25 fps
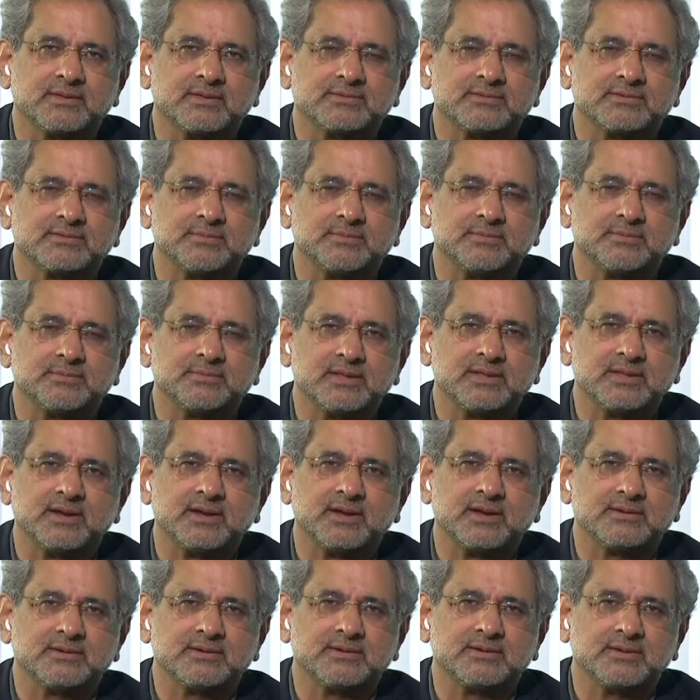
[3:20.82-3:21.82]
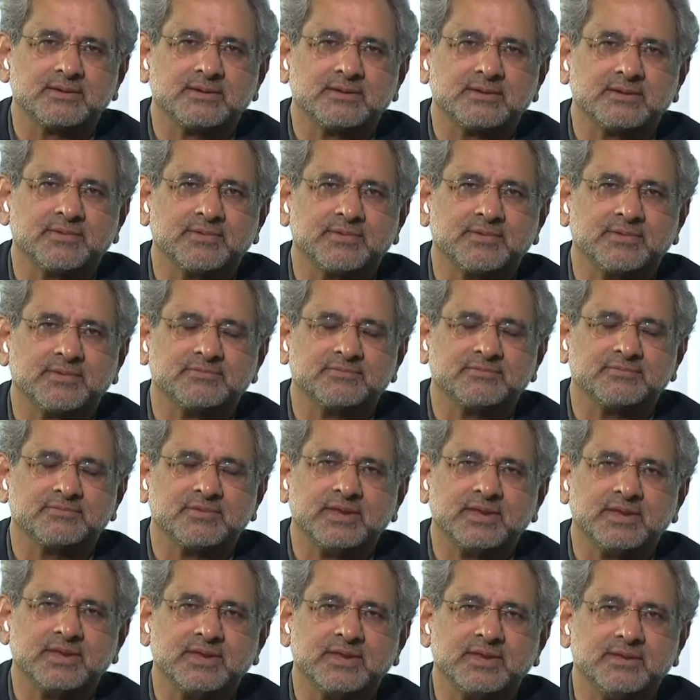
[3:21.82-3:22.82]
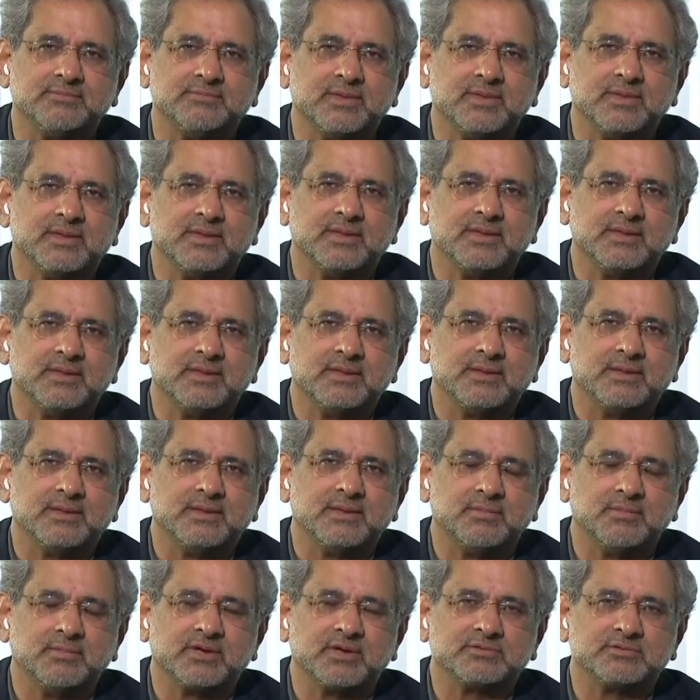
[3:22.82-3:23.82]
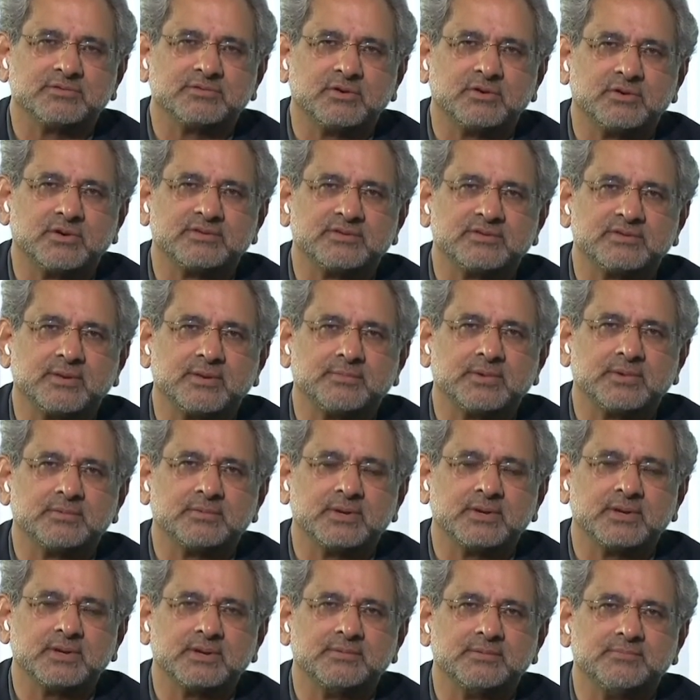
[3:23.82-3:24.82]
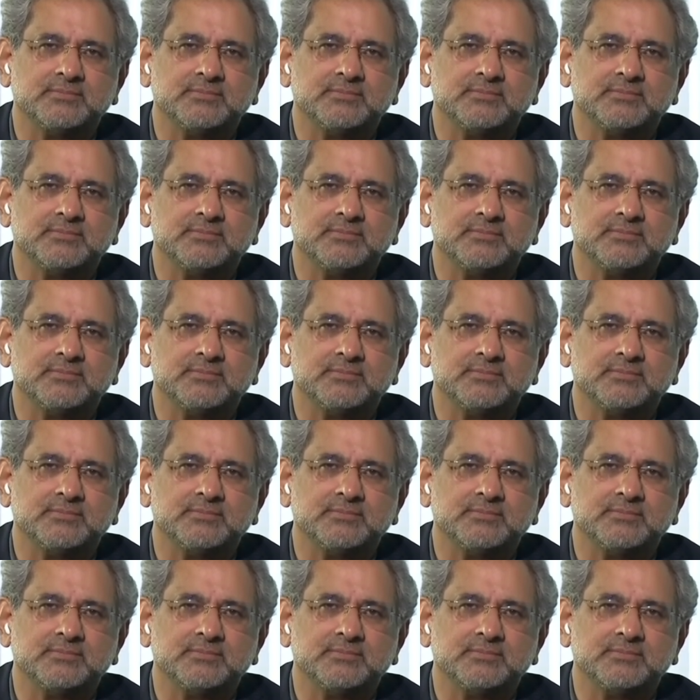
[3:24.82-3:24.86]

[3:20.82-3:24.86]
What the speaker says: something that is very much not acceptable.